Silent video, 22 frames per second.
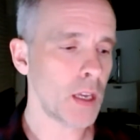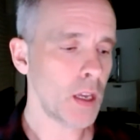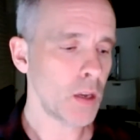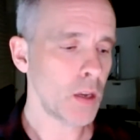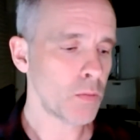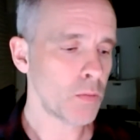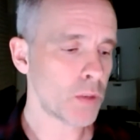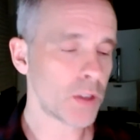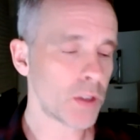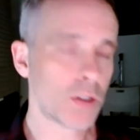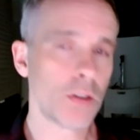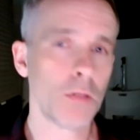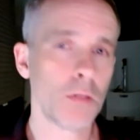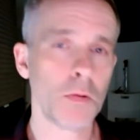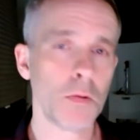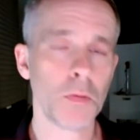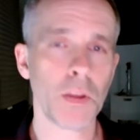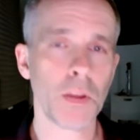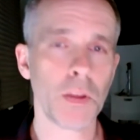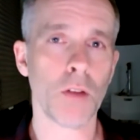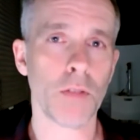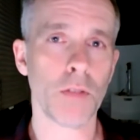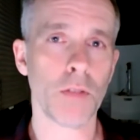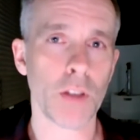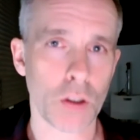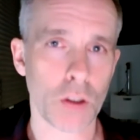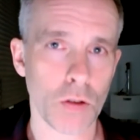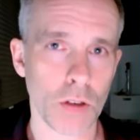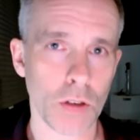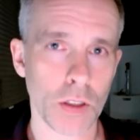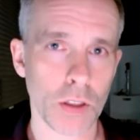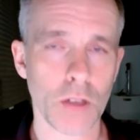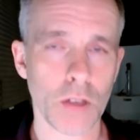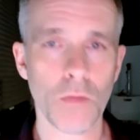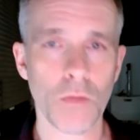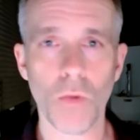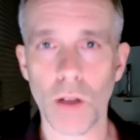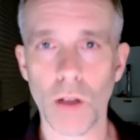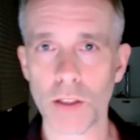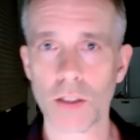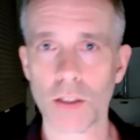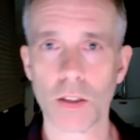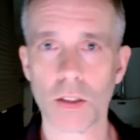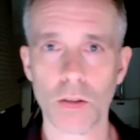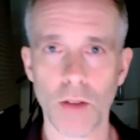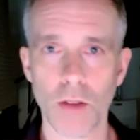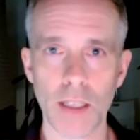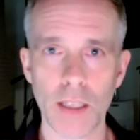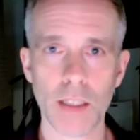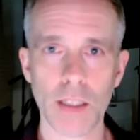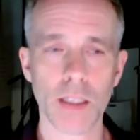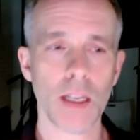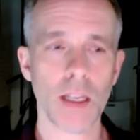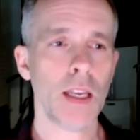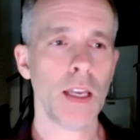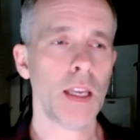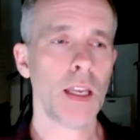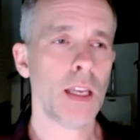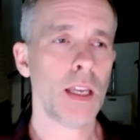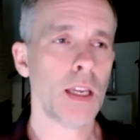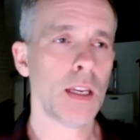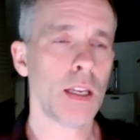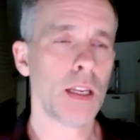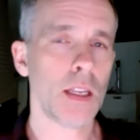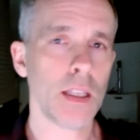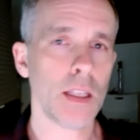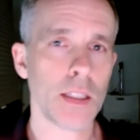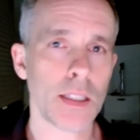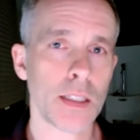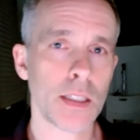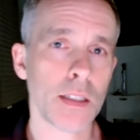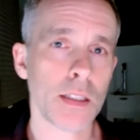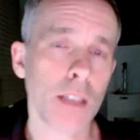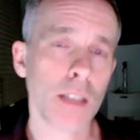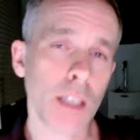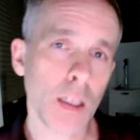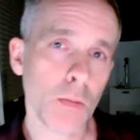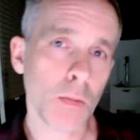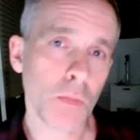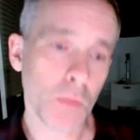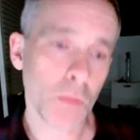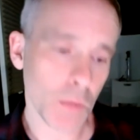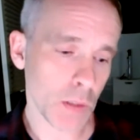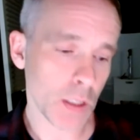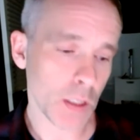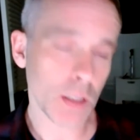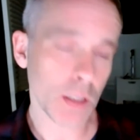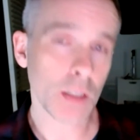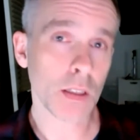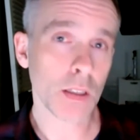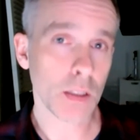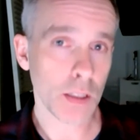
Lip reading: presumably over the short term, once or twice, it seems